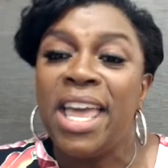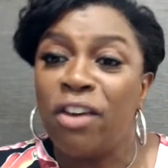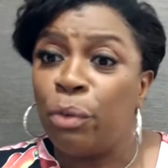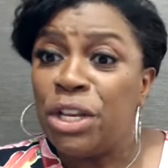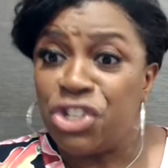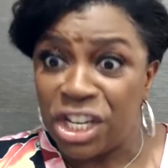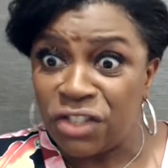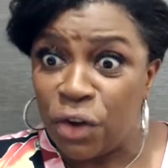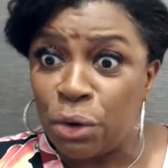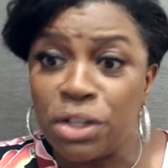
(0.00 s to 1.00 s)
If we
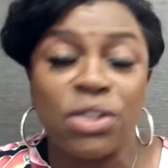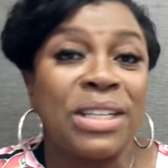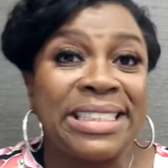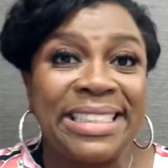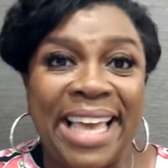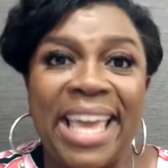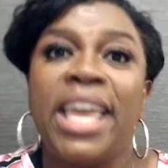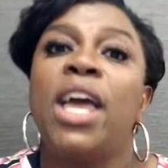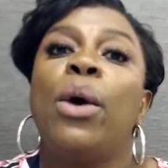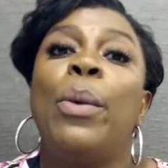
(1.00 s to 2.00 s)
just focus on today,
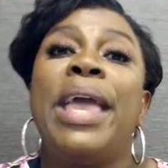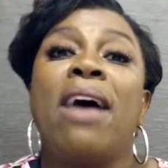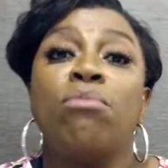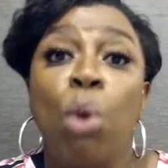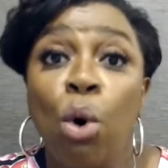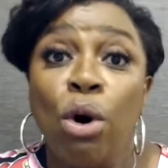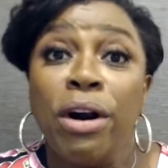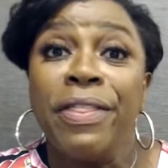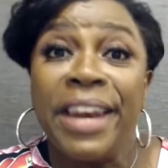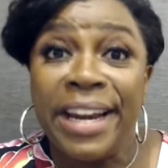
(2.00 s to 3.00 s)
we have
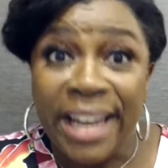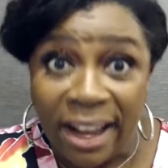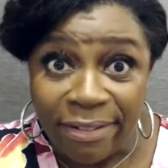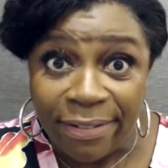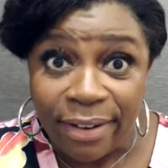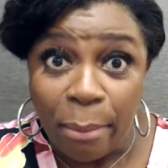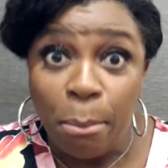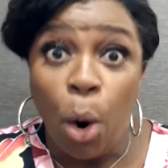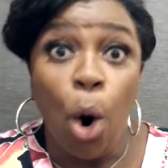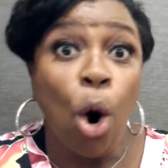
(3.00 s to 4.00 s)
more than enough
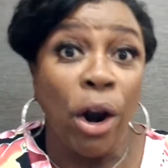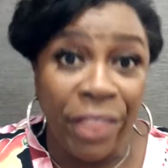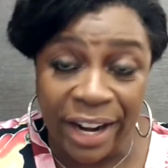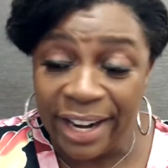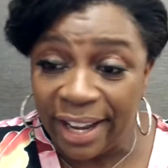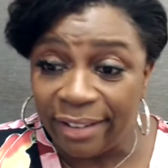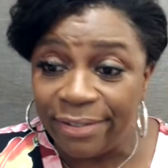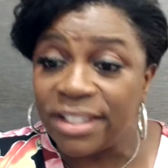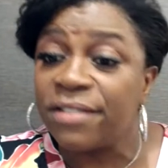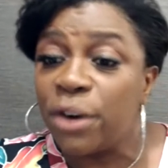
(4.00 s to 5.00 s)

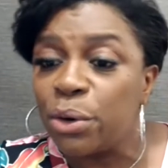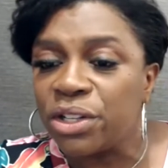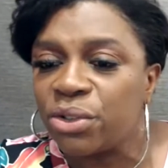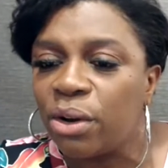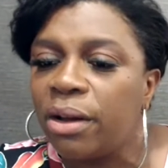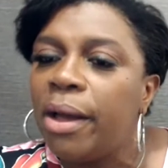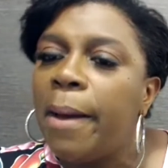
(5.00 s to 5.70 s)
to focus on.